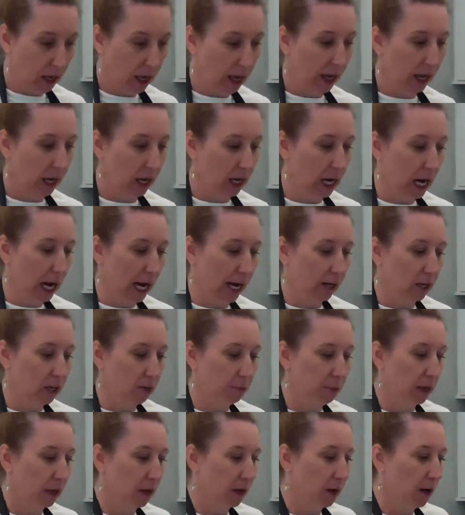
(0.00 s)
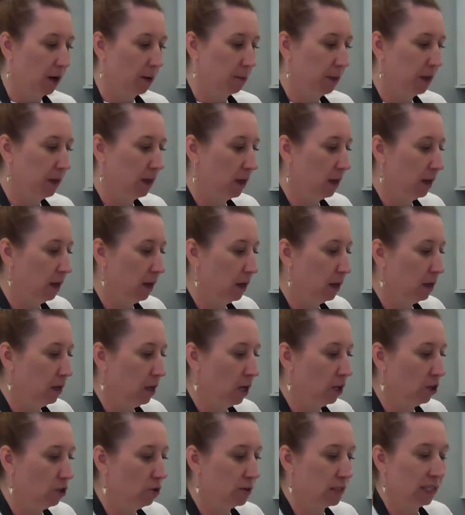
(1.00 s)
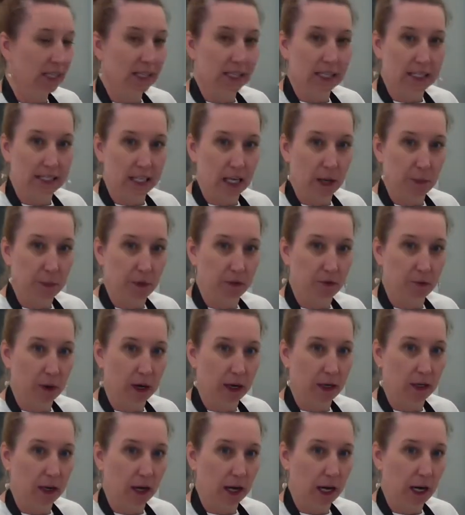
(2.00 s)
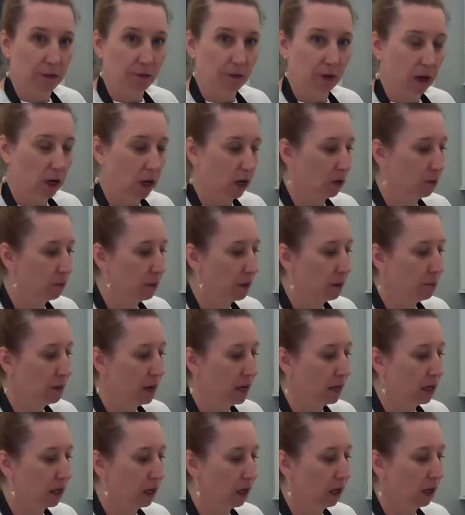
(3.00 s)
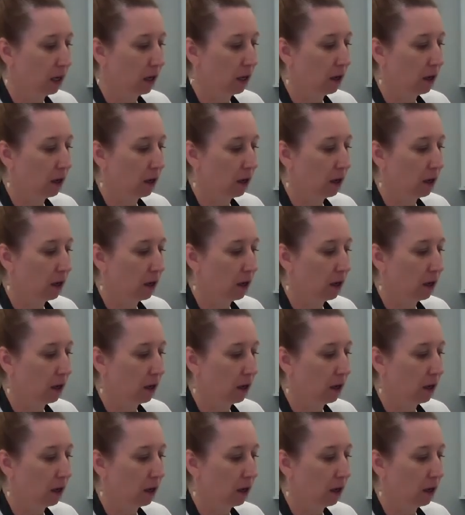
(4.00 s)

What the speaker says: and I'm going to be coming in and using the tip of my knife, and I'm going to be making